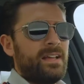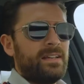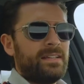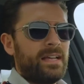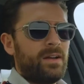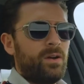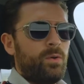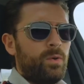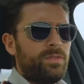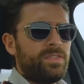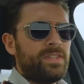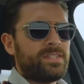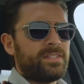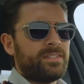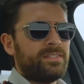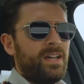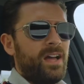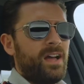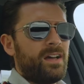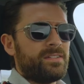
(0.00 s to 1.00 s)
Now, what this
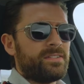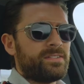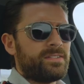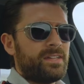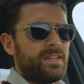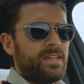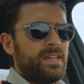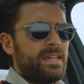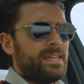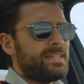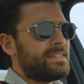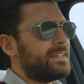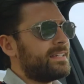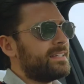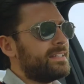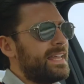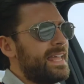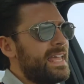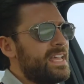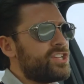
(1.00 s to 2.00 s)
does is it
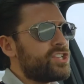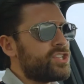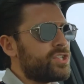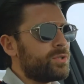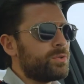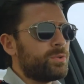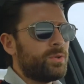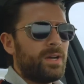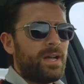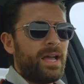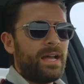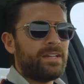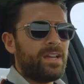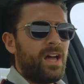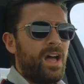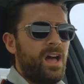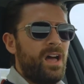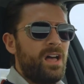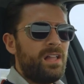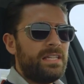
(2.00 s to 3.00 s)
can issue an
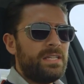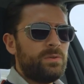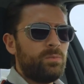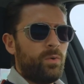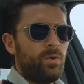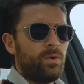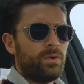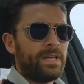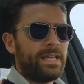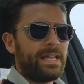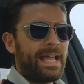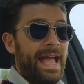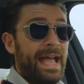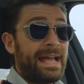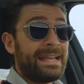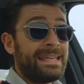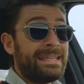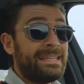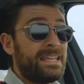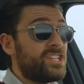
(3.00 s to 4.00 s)
early warning
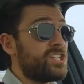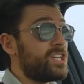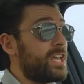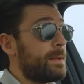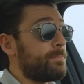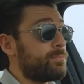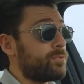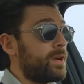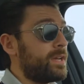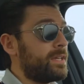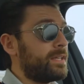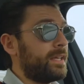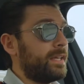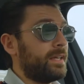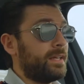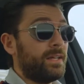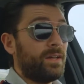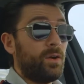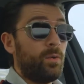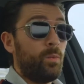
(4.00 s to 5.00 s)
and initiate
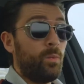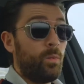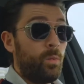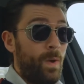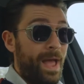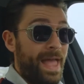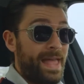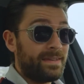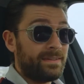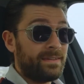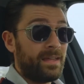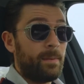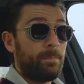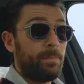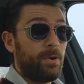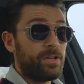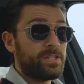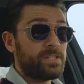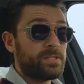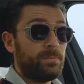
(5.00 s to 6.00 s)
braking when a
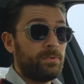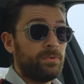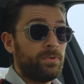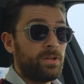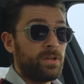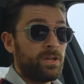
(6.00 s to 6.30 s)
possible